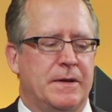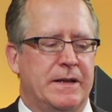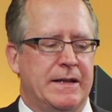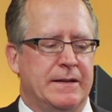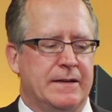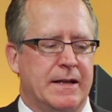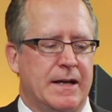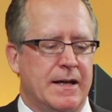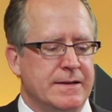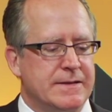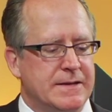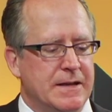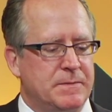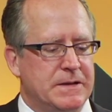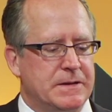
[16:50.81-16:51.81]
But in
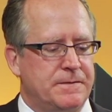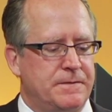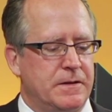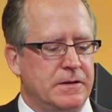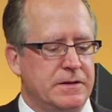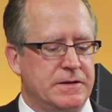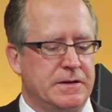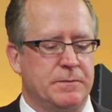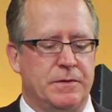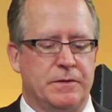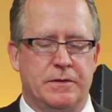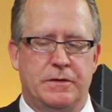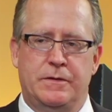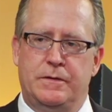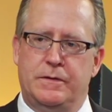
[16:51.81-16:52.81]
concept, it's fairly
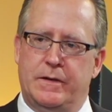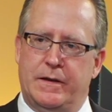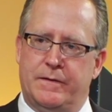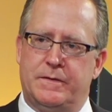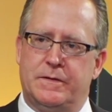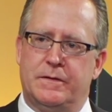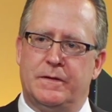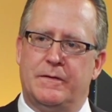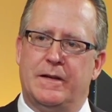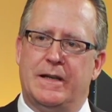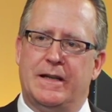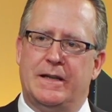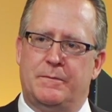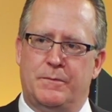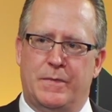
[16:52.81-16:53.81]
simple. You have to
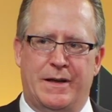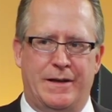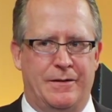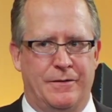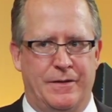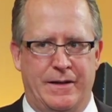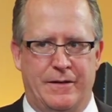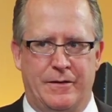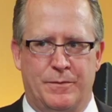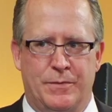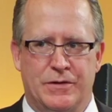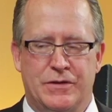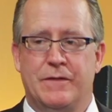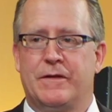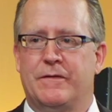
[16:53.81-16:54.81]
admire the other
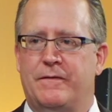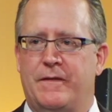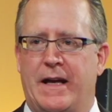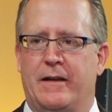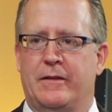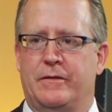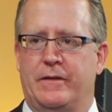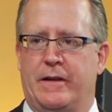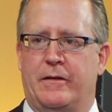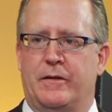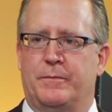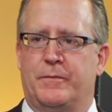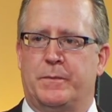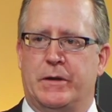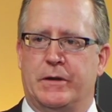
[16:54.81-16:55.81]
person. You have to value the other
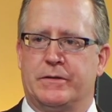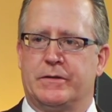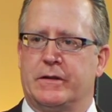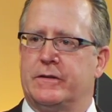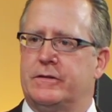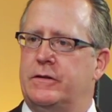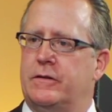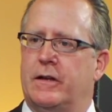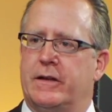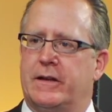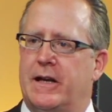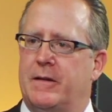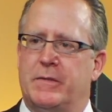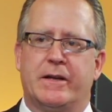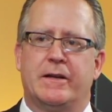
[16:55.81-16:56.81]
person, because
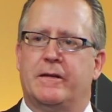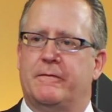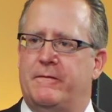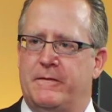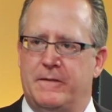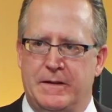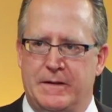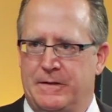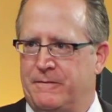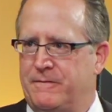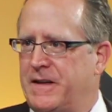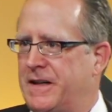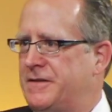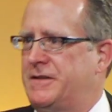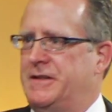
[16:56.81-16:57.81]
I'm not going to
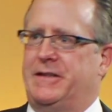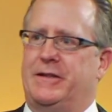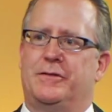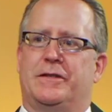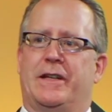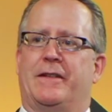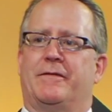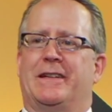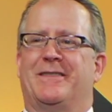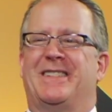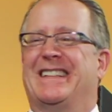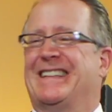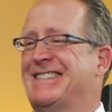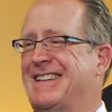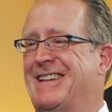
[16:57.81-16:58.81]
invest in you, David,
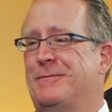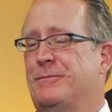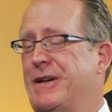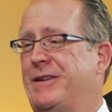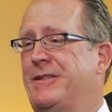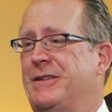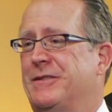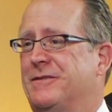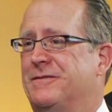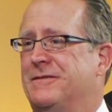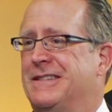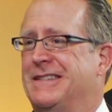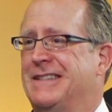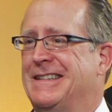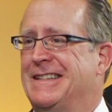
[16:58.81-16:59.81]
unless I admire you.
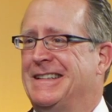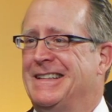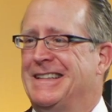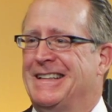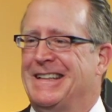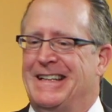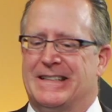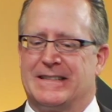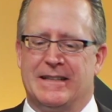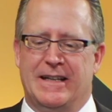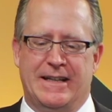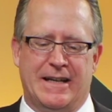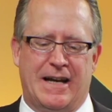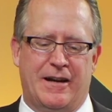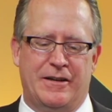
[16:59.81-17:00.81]
Mm-hmm. It's
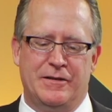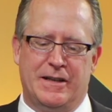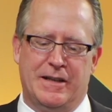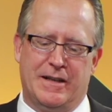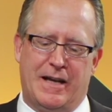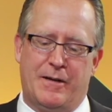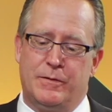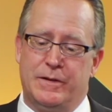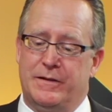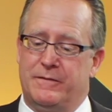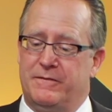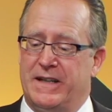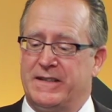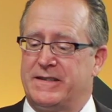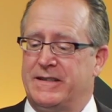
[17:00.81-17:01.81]
like I would
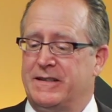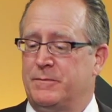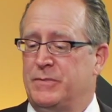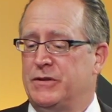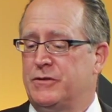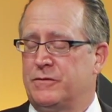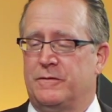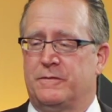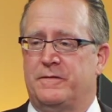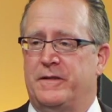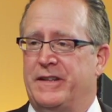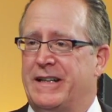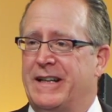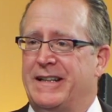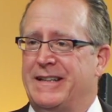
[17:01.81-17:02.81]
invest in a mutual
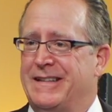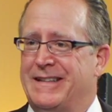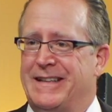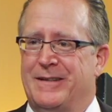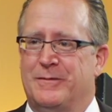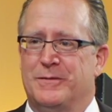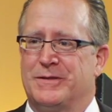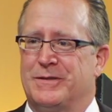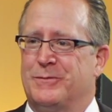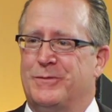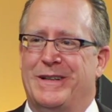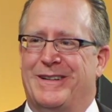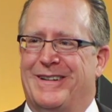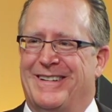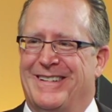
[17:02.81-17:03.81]
fund that I didn't think was a
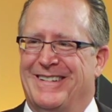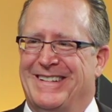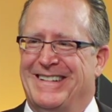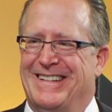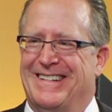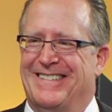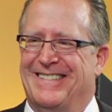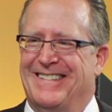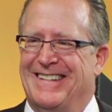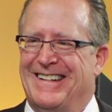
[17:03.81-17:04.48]
winner. Yeah.